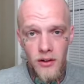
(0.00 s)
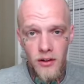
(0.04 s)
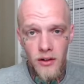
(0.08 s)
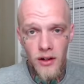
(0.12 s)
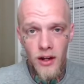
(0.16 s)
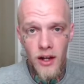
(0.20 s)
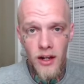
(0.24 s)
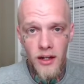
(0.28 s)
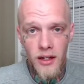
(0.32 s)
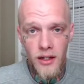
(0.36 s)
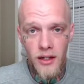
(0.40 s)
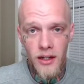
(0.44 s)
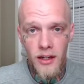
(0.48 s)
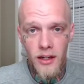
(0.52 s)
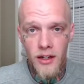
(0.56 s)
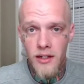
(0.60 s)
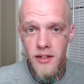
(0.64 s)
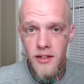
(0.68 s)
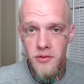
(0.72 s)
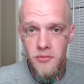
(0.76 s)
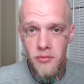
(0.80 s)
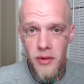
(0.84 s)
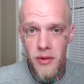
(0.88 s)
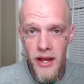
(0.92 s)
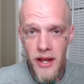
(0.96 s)
idea is
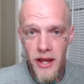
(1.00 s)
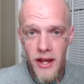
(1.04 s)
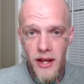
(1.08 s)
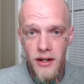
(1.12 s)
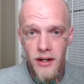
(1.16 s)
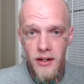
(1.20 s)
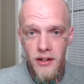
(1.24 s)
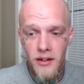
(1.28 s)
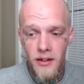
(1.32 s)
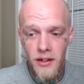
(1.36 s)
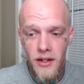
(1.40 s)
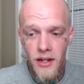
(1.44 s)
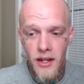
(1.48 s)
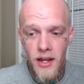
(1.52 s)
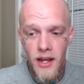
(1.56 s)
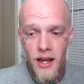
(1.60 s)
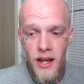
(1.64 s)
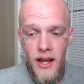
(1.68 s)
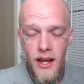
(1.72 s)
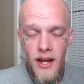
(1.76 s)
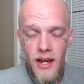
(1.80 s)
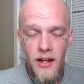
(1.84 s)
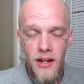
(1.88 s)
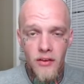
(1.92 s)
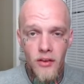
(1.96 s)
bad,
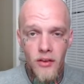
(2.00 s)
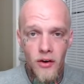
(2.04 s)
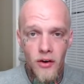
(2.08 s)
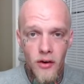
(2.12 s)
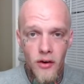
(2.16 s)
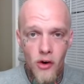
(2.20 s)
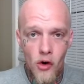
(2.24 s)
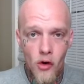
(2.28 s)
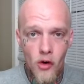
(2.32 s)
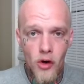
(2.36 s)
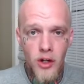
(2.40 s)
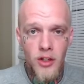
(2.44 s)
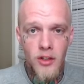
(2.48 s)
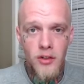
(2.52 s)
and they're going